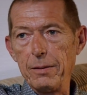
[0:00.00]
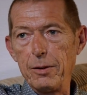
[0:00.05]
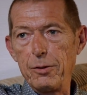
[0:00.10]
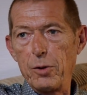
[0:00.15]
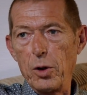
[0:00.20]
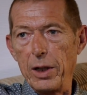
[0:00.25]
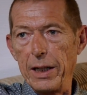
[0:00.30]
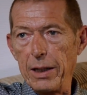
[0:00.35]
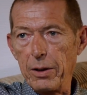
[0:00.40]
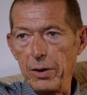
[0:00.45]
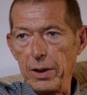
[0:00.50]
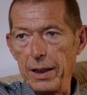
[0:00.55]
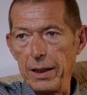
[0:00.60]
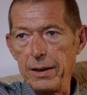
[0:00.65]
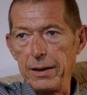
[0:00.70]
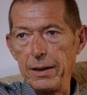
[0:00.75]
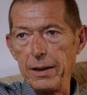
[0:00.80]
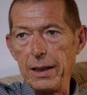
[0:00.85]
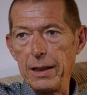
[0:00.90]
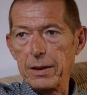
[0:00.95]
for
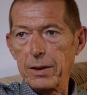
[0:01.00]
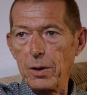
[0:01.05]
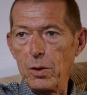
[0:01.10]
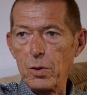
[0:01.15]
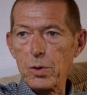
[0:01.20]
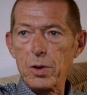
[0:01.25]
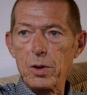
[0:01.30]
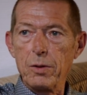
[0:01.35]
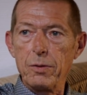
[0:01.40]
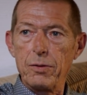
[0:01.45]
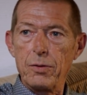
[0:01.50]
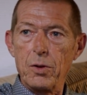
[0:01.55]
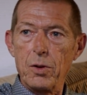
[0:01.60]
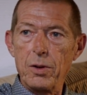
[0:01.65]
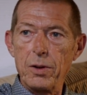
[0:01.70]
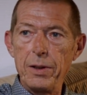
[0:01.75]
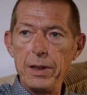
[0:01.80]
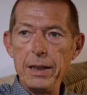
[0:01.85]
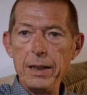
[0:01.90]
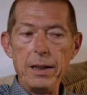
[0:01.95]
heroin, it's also
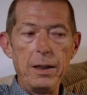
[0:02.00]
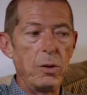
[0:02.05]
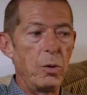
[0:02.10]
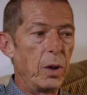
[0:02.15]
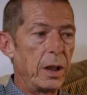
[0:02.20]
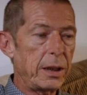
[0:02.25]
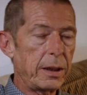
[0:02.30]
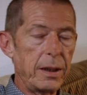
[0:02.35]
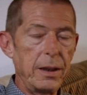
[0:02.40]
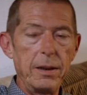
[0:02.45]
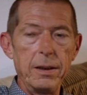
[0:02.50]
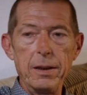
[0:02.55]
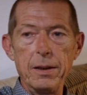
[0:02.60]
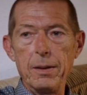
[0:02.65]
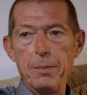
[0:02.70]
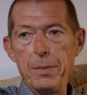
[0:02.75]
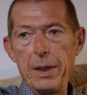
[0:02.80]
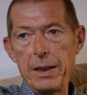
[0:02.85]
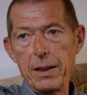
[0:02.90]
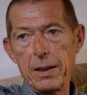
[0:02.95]
for the Western
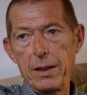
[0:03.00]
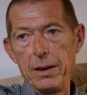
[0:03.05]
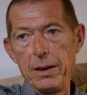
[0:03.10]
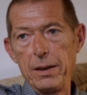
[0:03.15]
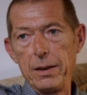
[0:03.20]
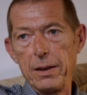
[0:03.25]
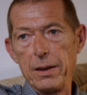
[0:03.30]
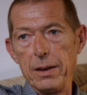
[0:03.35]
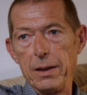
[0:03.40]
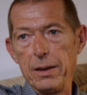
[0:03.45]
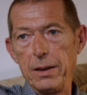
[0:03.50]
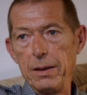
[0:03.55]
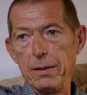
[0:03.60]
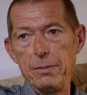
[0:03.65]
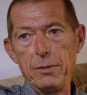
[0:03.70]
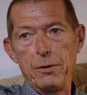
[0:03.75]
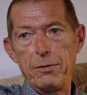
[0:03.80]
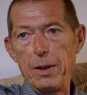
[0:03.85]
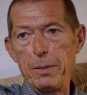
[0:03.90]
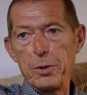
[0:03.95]
medical
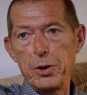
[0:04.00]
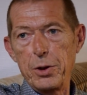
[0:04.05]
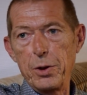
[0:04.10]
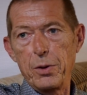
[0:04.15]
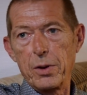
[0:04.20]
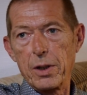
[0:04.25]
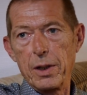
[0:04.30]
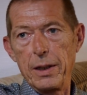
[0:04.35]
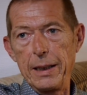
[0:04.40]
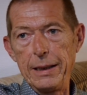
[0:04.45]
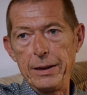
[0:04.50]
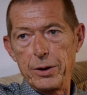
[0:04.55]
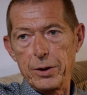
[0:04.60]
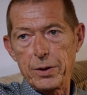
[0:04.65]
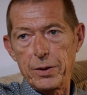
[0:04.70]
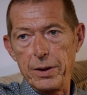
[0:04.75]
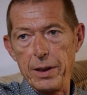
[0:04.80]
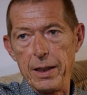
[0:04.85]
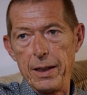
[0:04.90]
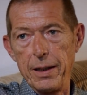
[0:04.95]
pharmaceutical
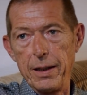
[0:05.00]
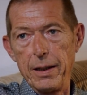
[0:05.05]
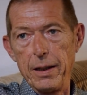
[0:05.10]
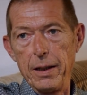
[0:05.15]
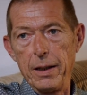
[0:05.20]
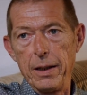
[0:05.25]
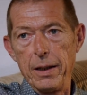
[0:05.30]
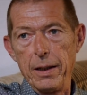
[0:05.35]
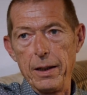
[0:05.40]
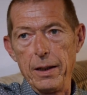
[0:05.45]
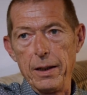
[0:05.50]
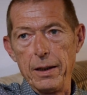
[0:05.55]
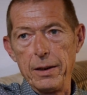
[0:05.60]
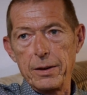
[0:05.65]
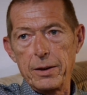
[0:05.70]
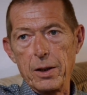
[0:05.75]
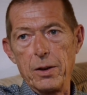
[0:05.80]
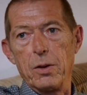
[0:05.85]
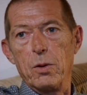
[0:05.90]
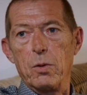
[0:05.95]
industry.
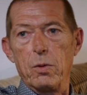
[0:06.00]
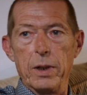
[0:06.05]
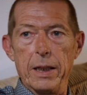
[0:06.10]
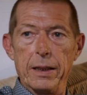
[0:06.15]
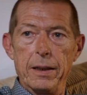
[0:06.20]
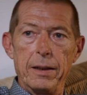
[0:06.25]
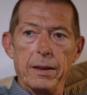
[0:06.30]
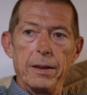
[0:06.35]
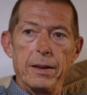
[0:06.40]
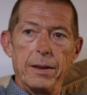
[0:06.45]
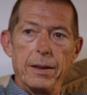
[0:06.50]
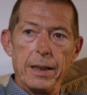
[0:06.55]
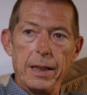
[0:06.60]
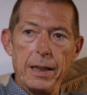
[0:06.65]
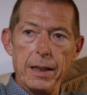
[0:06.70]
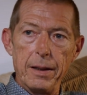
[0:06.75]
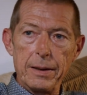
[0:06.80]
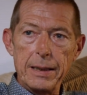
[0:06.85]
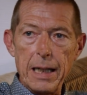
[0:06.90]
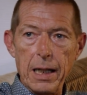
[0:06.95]
So when
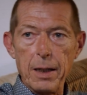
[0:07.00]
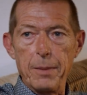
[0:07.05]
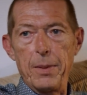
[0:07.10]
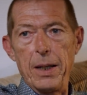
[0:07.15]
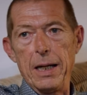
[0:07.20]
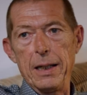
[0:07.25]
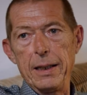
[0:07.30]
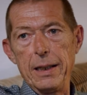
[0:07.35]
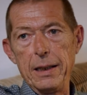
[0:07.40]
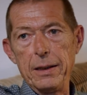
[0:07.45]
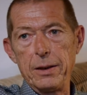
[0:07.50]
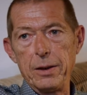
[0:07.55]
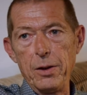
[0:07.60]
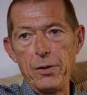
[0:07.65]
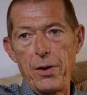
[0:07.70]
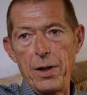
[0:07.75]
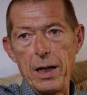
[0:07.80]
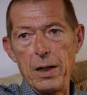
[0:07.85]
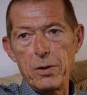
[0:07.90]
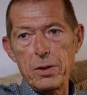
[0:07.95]
the Taliban in
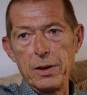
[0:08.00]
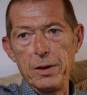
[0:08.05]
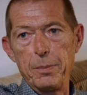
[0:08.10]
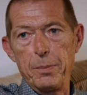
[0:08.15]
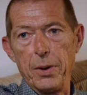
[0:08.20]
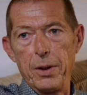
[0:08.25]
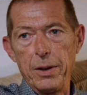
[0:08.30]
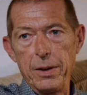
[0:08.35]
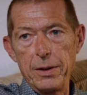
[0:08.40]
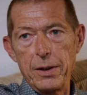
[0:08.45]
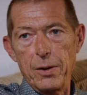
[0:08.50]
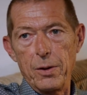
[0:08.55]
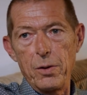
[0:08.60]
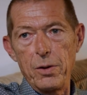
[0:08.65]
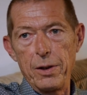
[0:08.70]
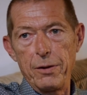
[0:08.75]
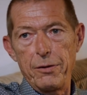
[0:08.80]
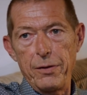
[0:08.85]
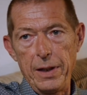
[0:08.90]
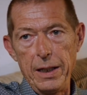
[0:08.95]
2000 burned all
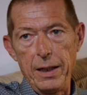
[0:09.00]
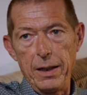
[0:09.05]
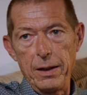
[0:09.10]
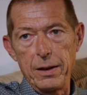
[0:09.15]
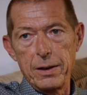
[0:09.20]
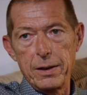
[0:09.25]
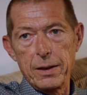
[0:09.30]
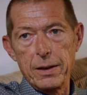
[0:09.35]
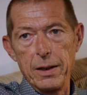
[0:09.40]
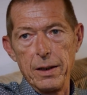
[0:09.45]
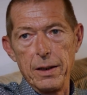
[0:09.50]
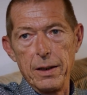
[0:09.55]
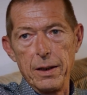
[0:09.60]
the fields,